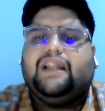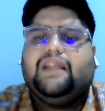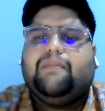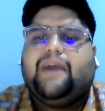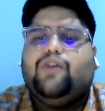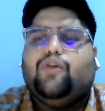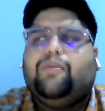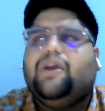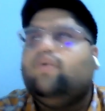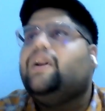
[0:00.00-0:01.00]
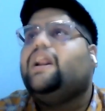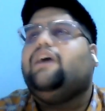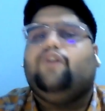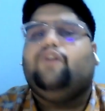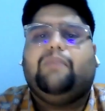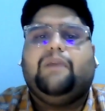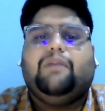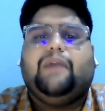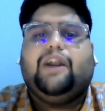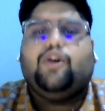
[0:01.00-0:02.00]
that they might not be good enough or
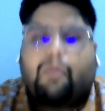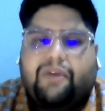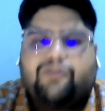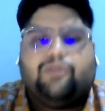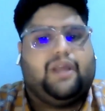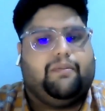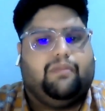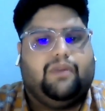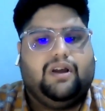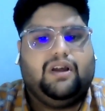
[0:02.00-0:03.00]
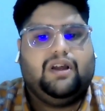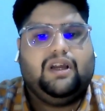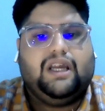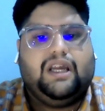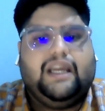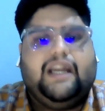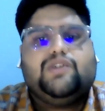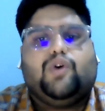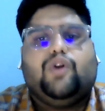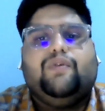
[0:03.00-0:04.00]
people might copy from them. It
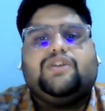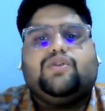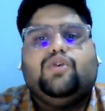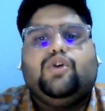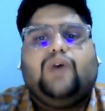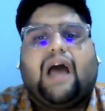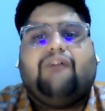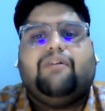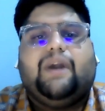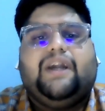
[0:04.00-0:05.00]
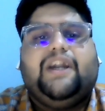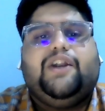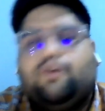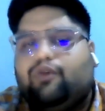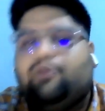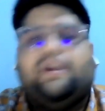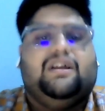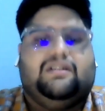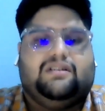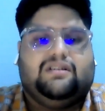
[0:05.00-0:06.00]
is always good to have a multitude of
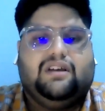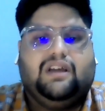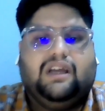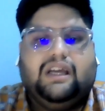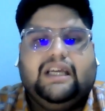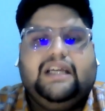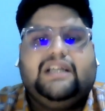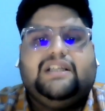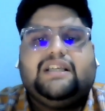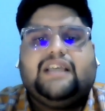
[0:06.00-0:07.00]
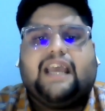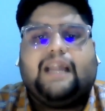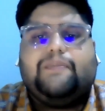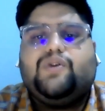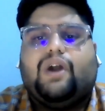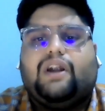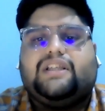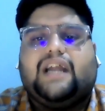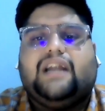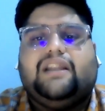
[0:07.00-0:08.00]
opinions. It just helps you
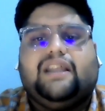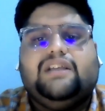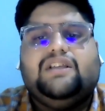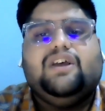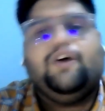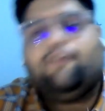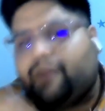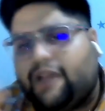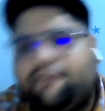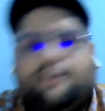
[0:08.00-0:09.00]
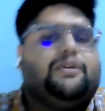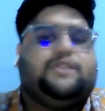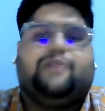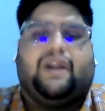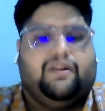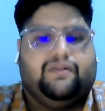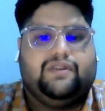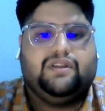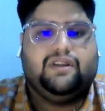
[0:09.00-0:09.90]
understand things from different perspectives.